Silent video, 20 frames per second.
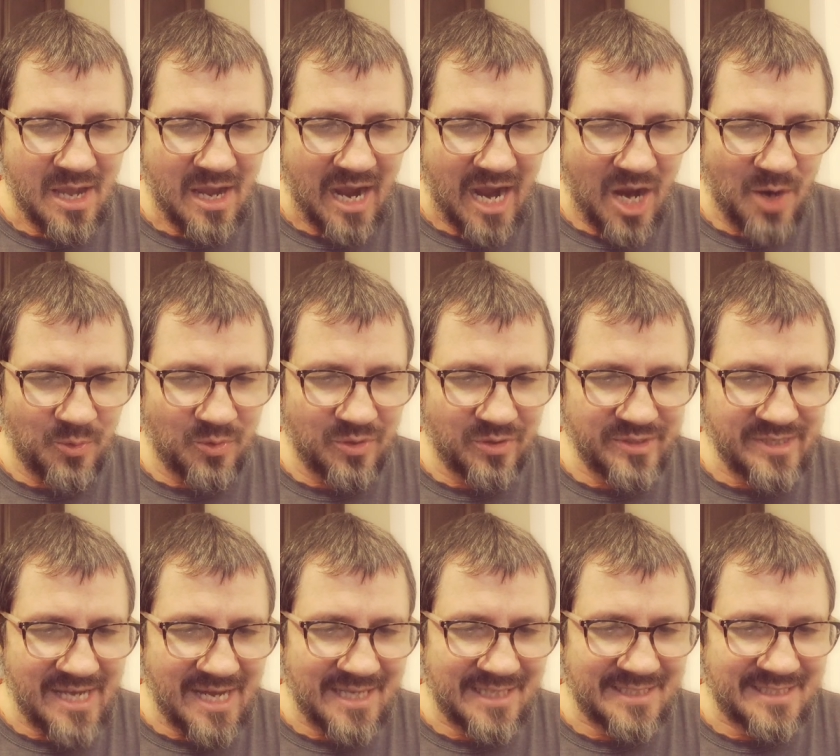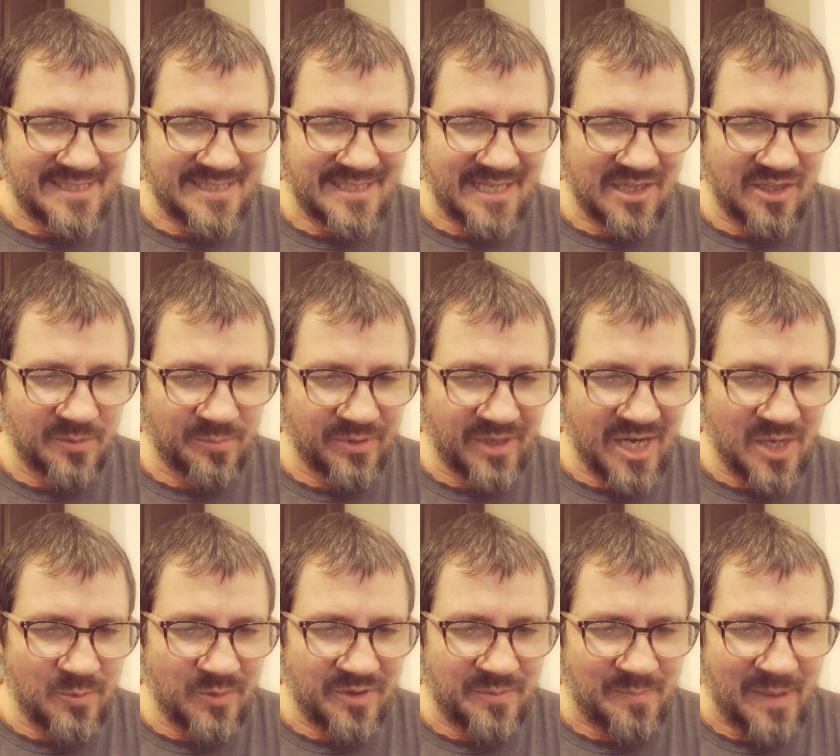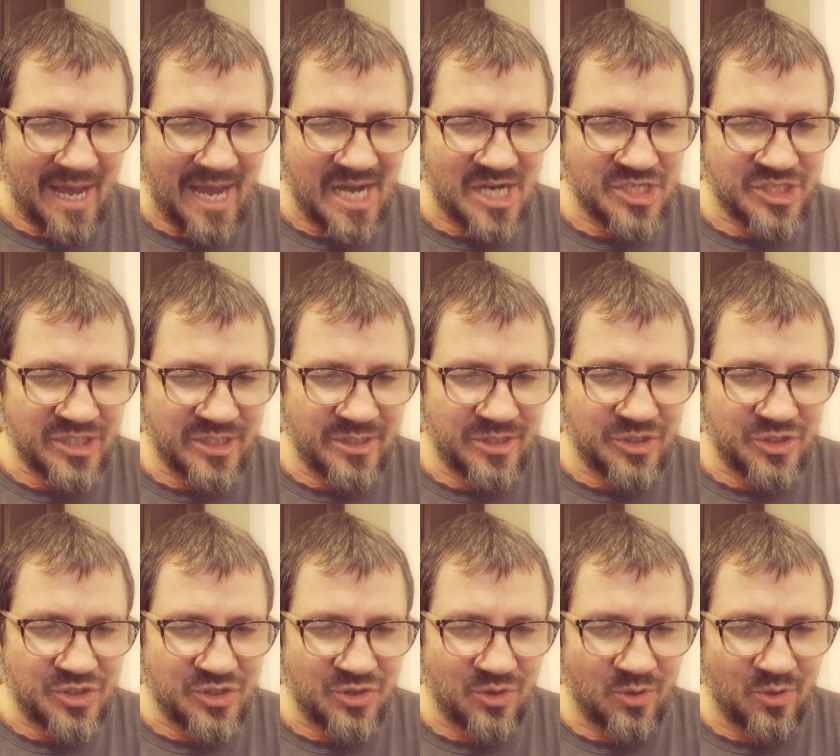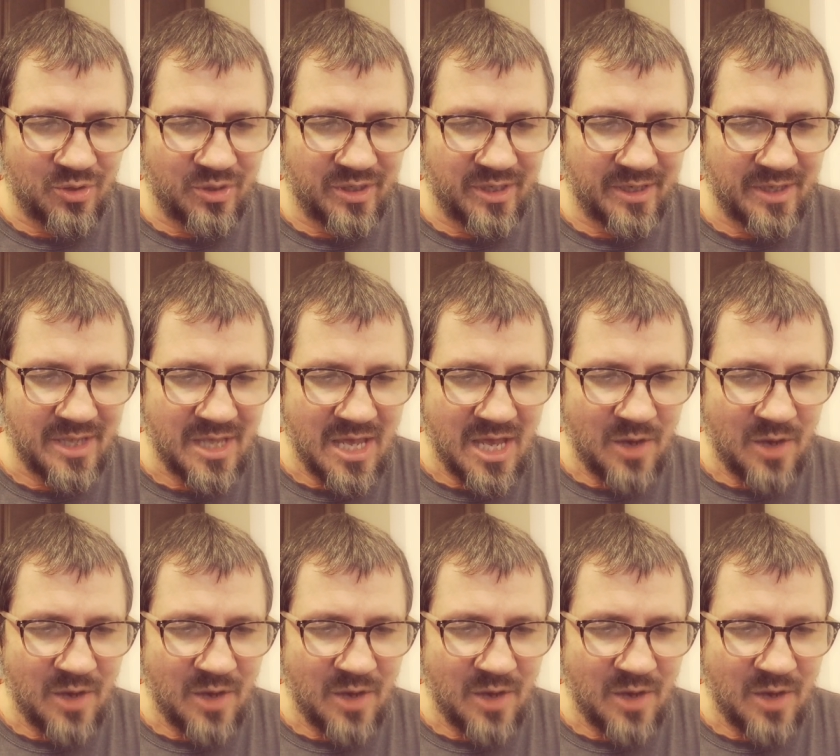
I will yet celebrate with passion and joy